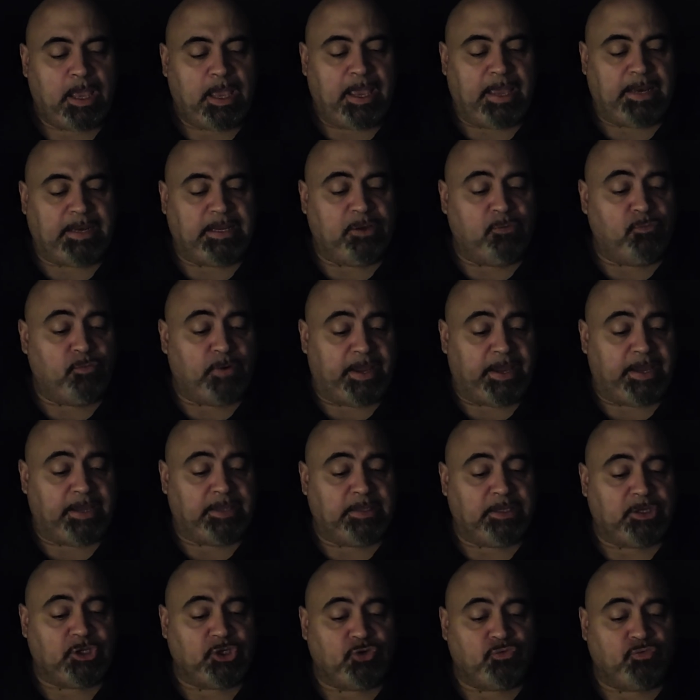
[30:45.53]
and he reigned
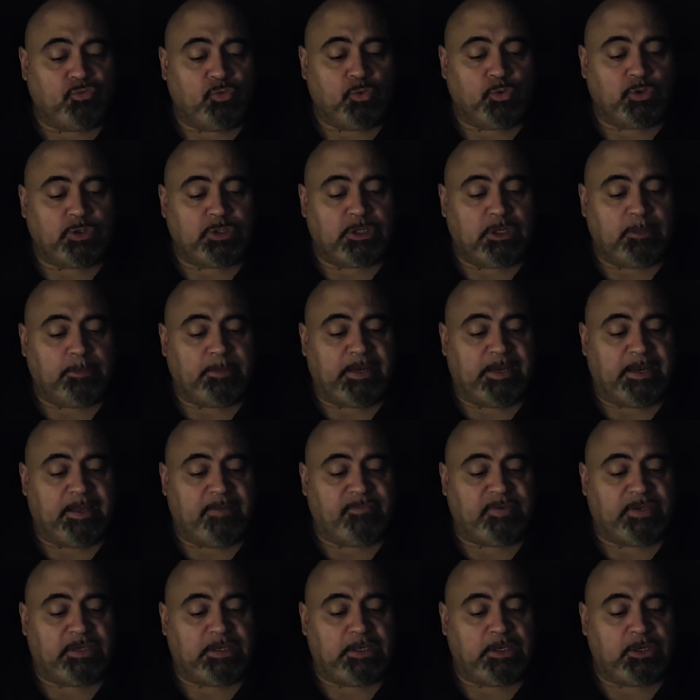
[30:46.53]
in Jerusalem
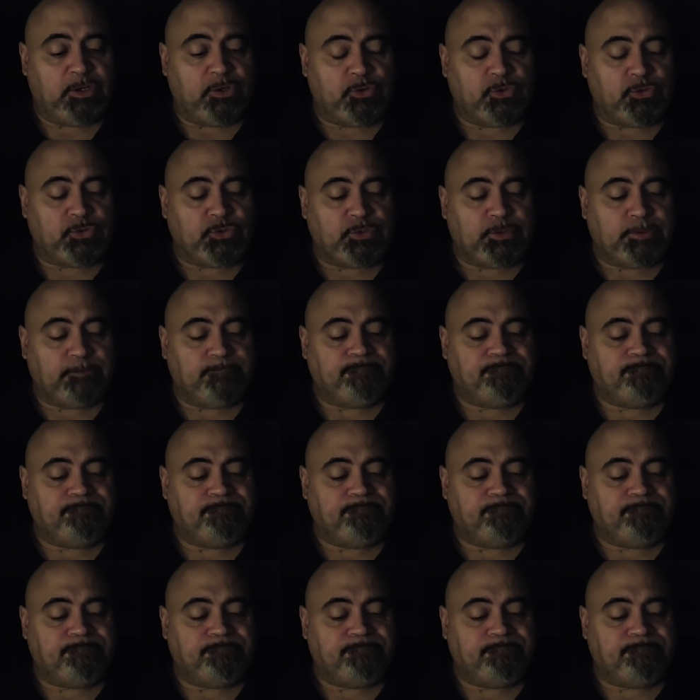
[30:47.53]
11 years.